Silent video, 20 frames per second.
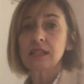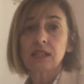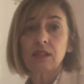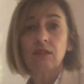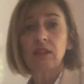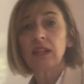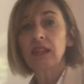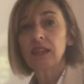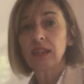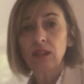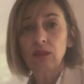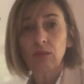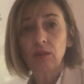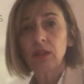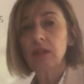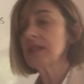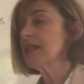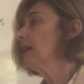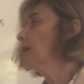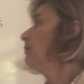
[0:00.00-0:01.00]
Is there anything you
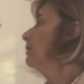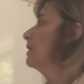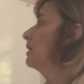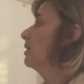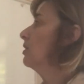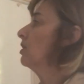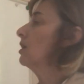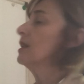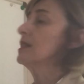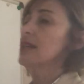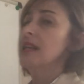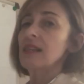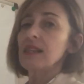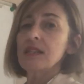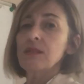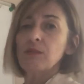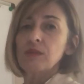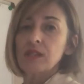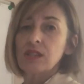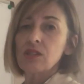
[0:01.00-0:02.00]
want to tell me? Then you can say
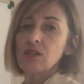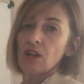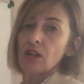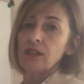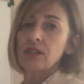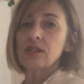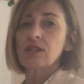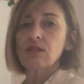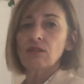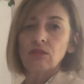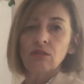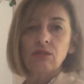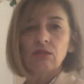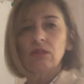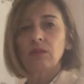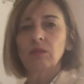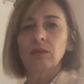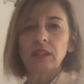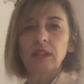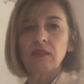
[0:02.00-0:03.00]
this was a dinosaur
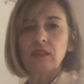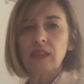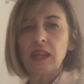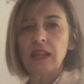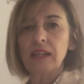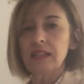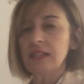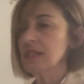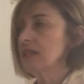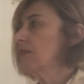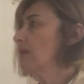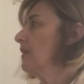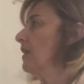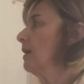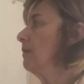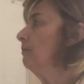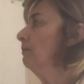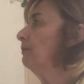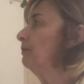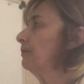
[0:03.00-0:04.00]
or whatever that is for
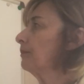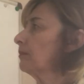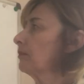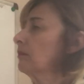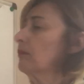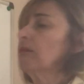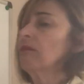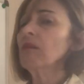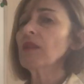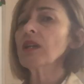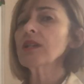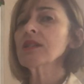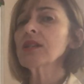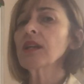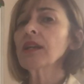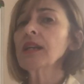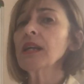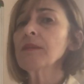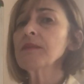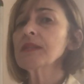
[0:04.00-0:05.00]
them.
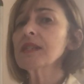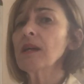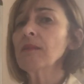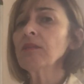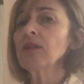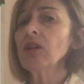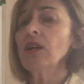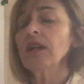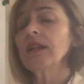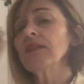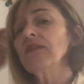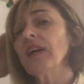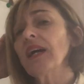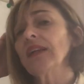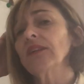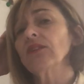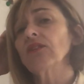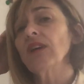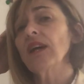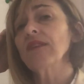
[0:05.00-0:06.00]
So keep some kind of
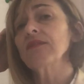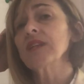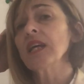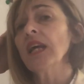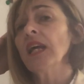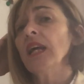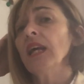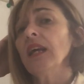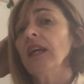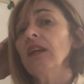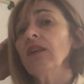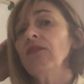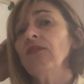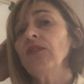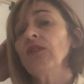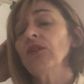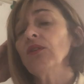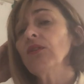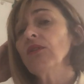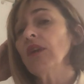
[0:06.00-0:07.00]
art and craft.
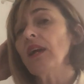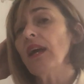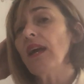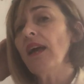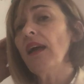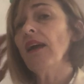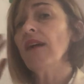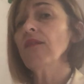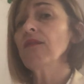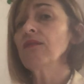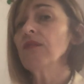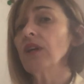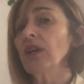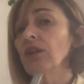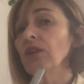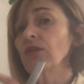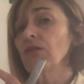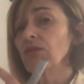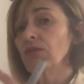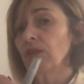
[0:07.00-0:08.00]
If you have
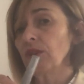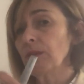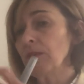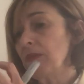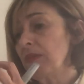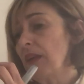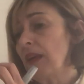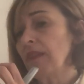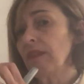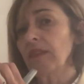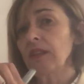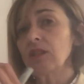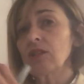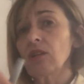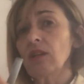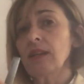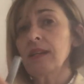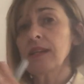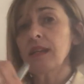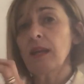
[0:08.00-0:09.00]
a group that the
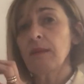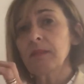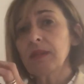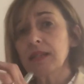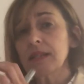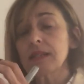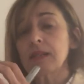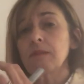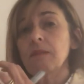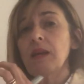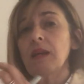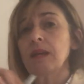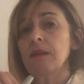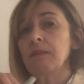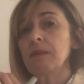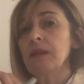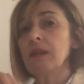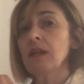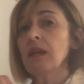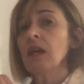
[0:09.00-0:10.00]
dynamics
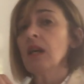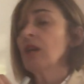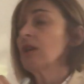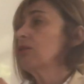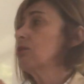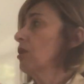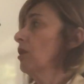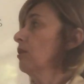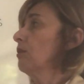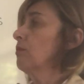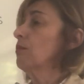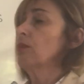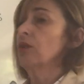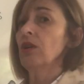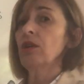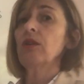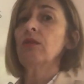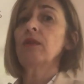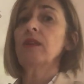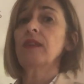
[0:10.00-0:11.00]
maybe don't
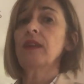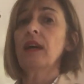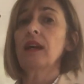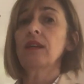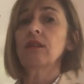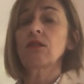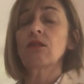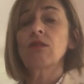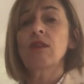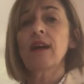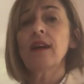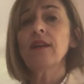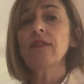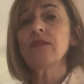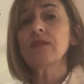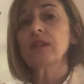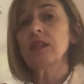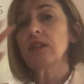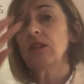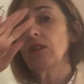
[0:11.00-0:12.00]
work with art and
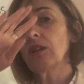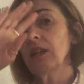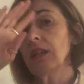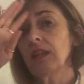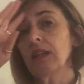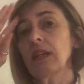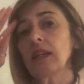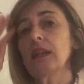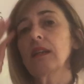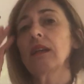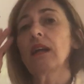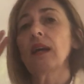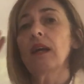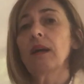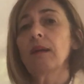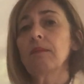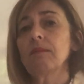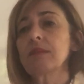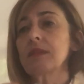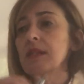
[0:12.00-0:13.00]
craft, and you can get
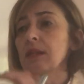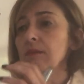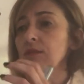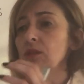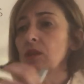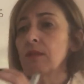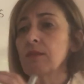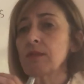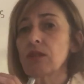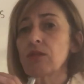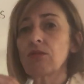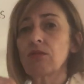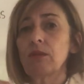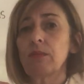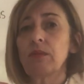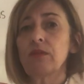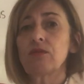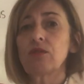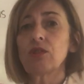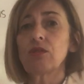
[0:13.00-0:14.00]
sometimes a
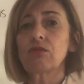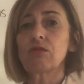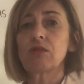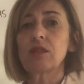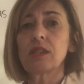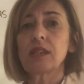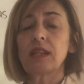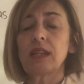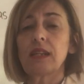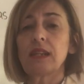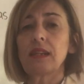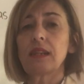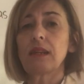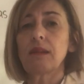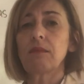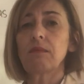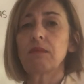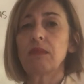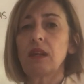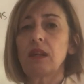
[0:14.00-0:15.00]
group of children together
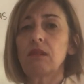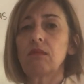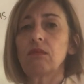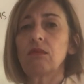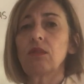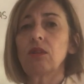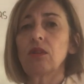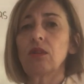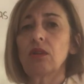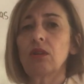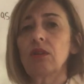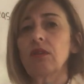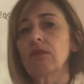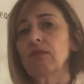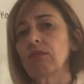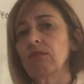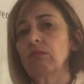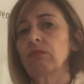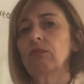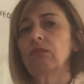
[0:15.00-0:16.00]
that you know,
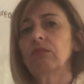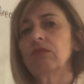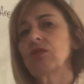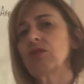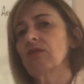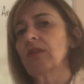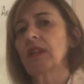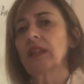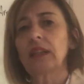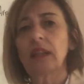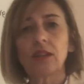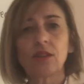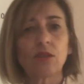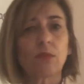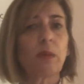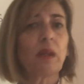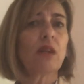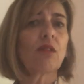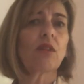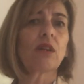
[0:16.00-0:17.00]
you've during
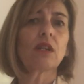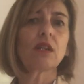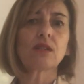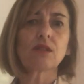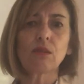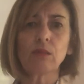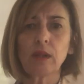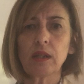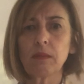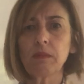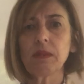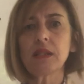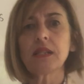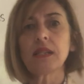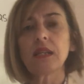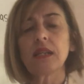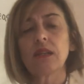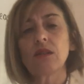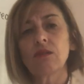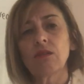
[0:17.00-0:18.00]
lunch periods or when you're
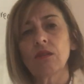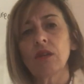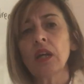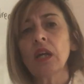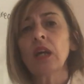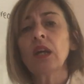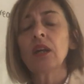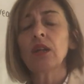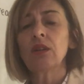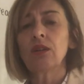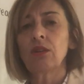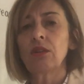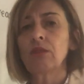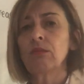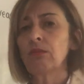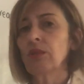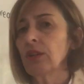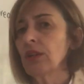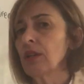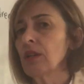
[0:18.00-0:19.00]
busy, or you know, you're
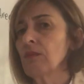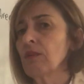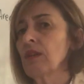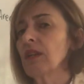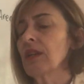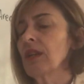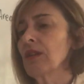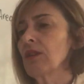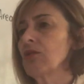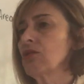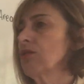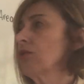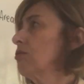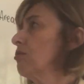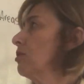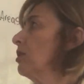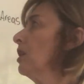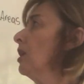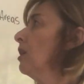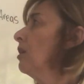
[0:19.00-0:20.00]
working with other
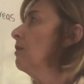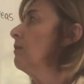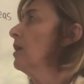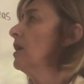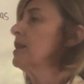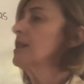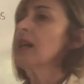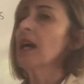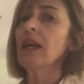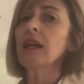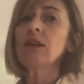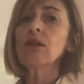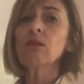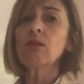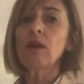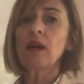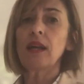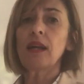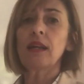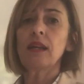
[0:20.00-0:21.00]
children, you might take
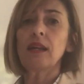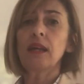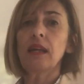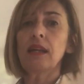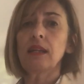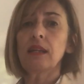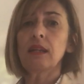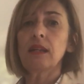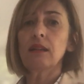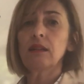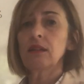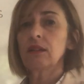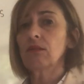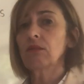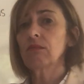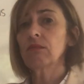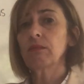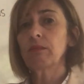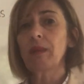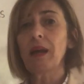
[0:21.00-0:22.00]
away any
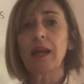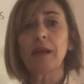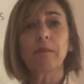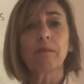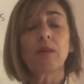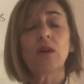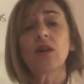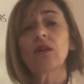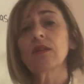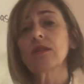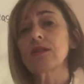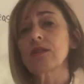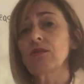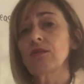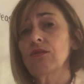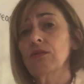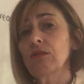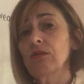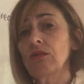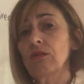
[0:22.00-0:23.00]
little paint pots
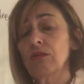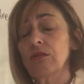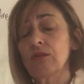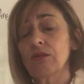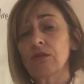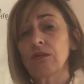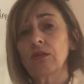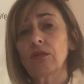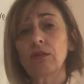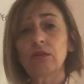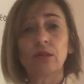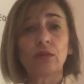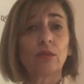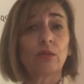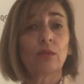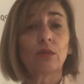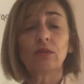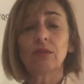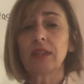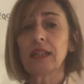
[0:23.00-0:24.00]
or
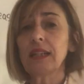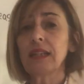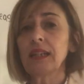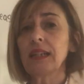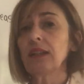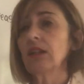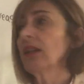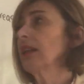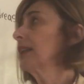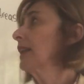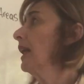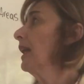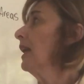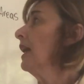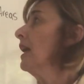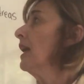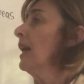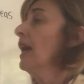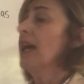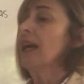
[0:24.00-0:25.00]
glue or anything like that
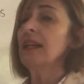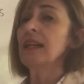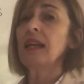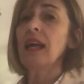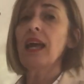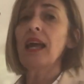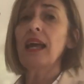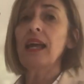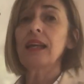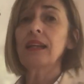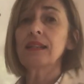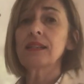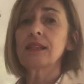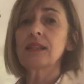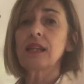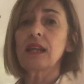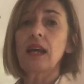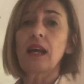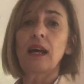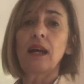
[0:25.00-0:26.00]
and add